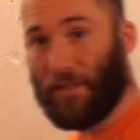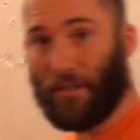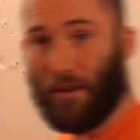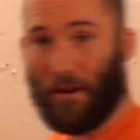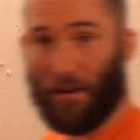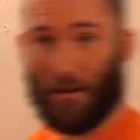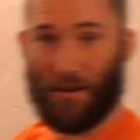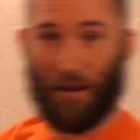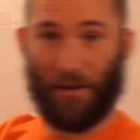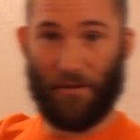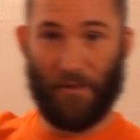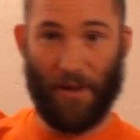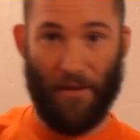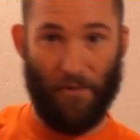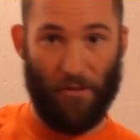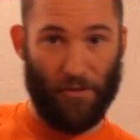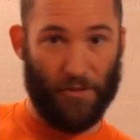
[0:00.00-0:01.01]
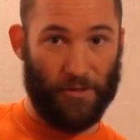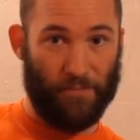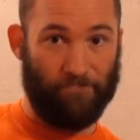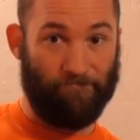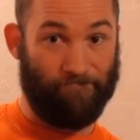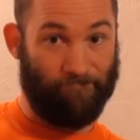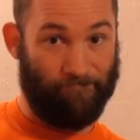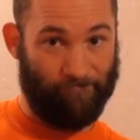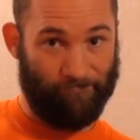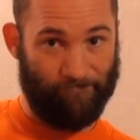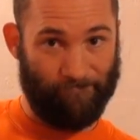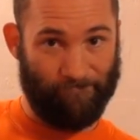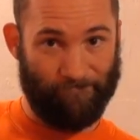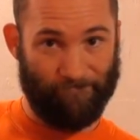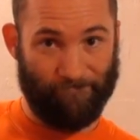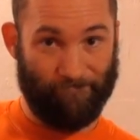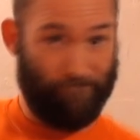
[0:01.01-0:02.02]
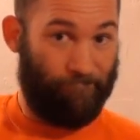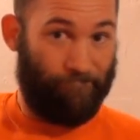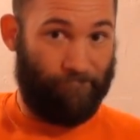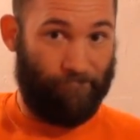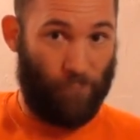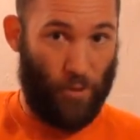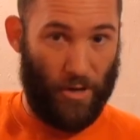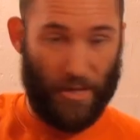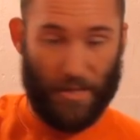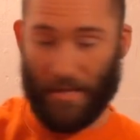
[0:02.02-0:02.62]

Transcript: the large hard drive version. Pretty